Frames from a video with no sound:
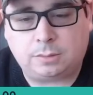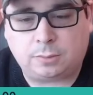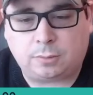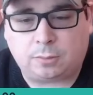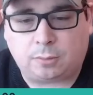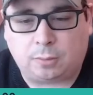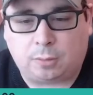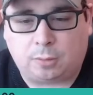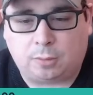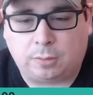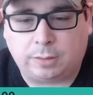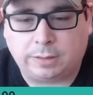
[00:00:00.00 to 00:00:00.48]

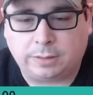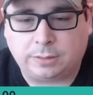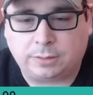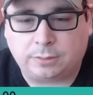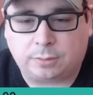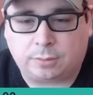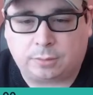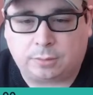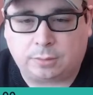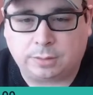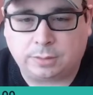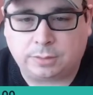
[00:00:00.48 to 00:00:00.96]
Scrolling,
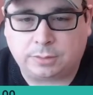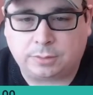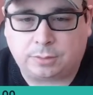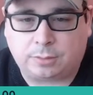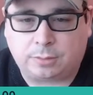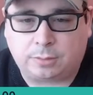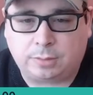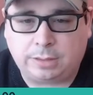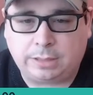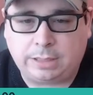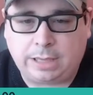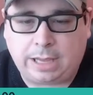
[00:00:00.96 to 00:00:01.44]
scrolling,
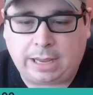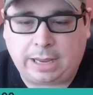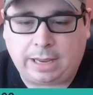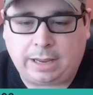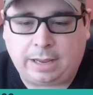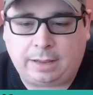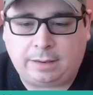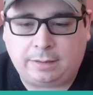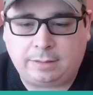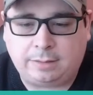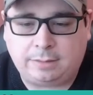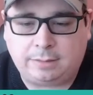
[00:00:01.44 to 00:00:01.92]
scrolling,
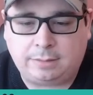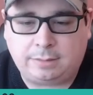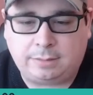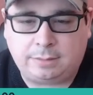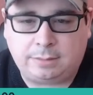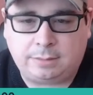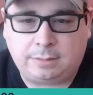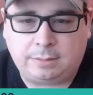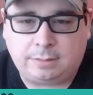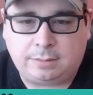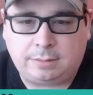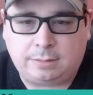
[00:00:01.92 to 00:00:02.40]
and
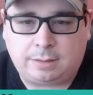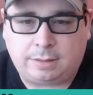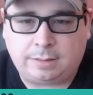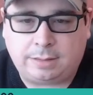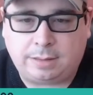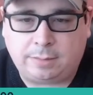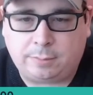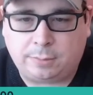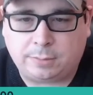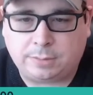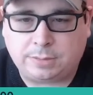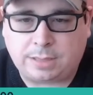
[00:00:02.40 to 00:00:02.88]
I
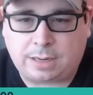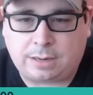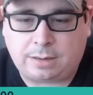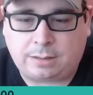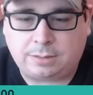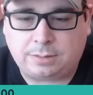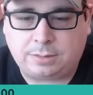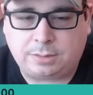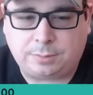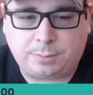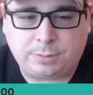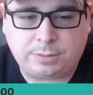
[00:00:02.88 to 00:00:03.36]
think we're set
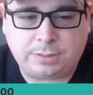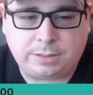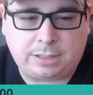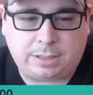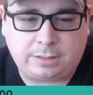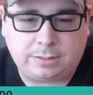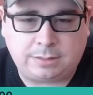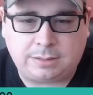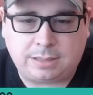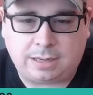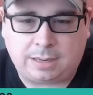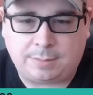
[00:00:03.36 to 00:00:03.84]
on super
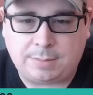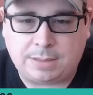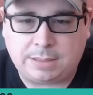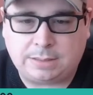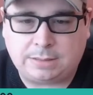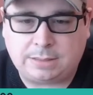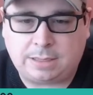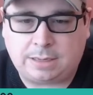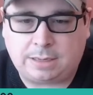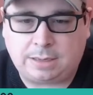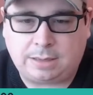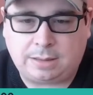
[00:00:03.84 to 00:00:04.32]
chats. Did I
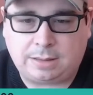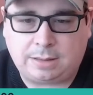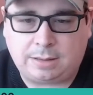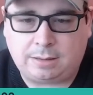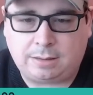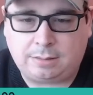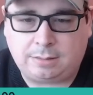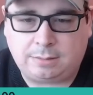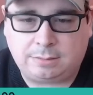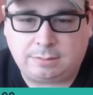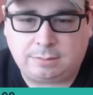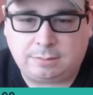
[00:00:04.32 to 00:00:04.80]
miss
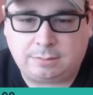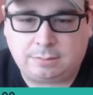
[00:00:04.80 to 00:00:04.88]
anything?